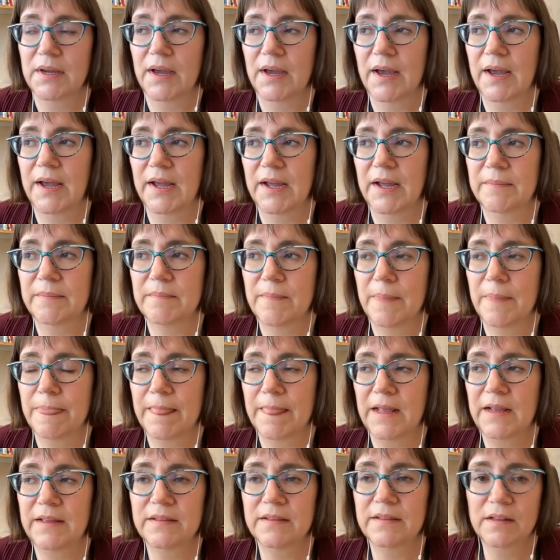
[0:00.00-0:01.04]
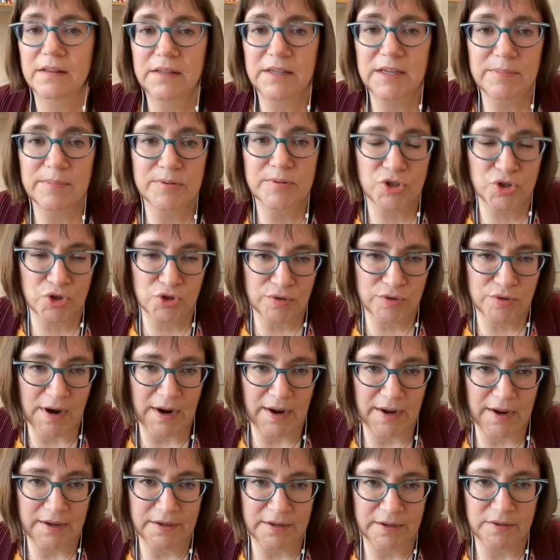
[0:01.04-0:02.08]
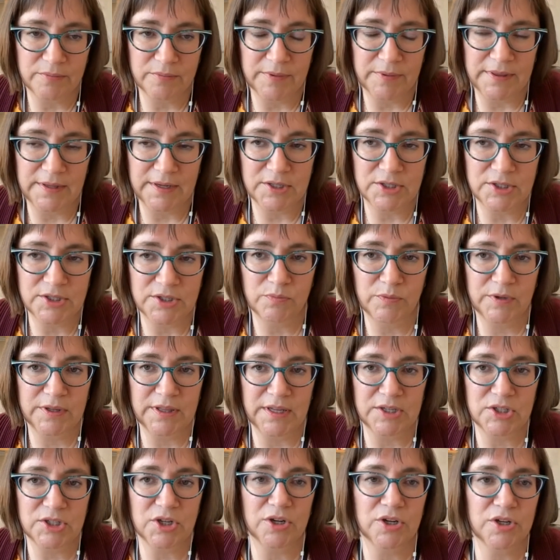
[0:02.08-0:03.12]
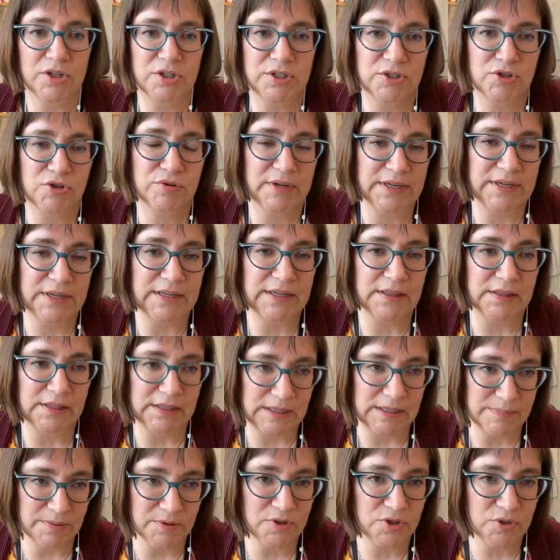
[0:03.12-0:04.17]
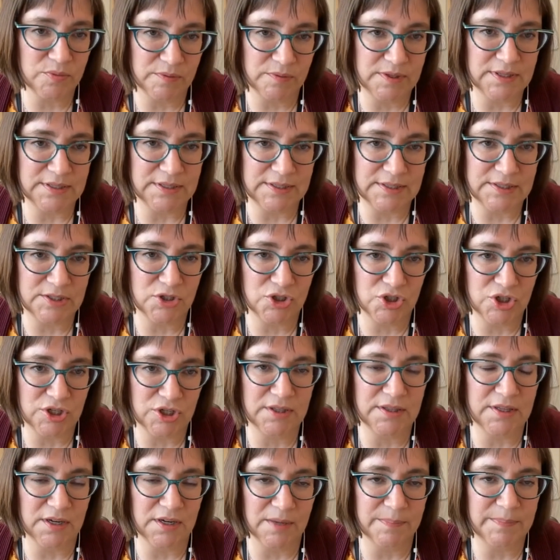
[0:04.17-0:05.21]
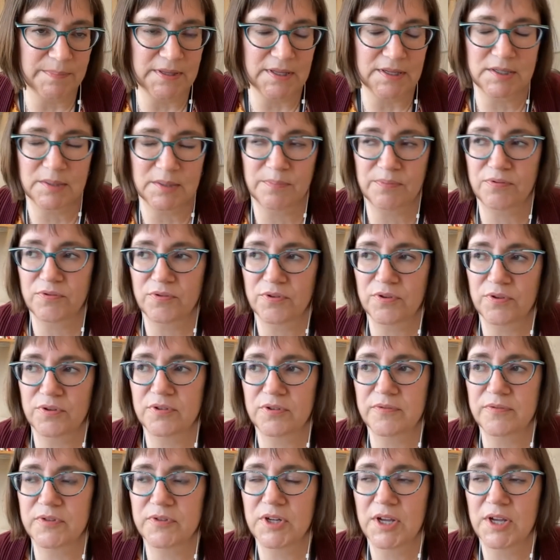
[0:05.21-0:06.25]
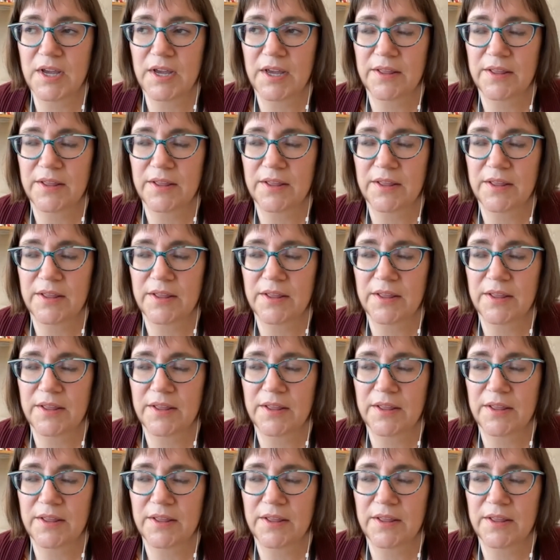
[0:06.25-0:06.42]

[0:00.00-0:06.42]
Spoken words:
In the Leber's trial, when they started treating Leber's with this gene therapy that's approved,